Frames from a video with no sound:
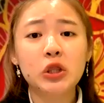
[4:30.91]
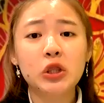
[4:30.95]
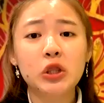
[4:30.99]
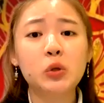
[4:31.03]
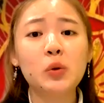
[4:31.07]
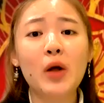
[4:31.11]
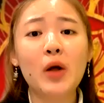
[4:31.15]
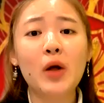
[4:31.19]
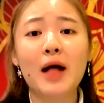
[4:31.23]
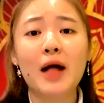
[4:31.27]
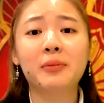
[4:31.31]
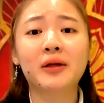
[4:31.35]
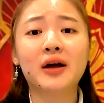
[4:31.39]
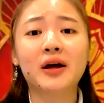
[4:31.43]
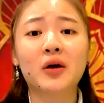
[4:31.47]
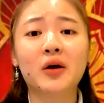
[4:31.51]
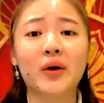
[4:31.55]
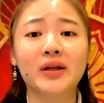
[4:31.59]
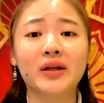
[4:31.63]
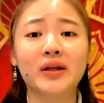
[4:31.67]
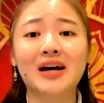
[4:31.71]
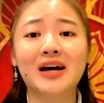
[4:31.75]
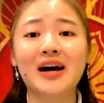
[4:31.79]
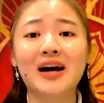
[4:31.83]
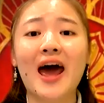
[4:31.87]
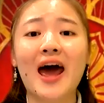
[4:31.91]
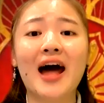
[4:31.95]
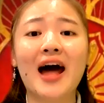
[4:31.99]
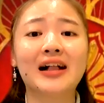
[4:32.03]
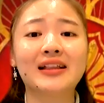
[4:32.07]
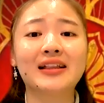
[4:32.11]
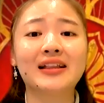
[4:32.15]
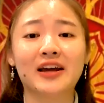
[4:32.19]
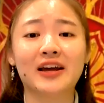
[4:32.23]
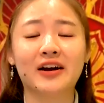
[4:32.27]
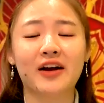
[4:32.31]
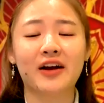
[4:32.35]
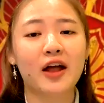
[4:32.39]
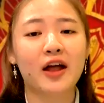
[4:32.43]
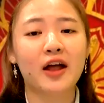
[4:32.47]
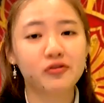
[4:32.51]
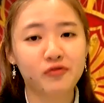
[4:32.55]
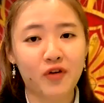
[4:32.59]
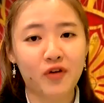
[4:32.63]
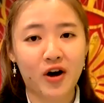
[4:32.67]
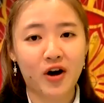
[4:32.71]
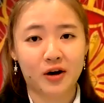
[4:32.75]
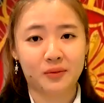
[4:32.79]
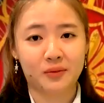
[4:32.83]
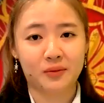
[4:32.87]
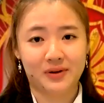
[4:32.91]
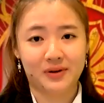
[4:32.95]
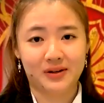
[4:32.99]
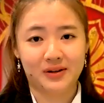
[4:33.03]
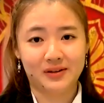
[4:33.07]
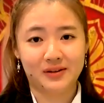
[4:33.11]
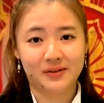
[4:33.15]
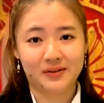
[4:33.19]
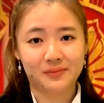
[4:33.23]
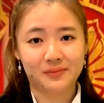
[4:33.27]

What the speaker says: to help create a healthier environment.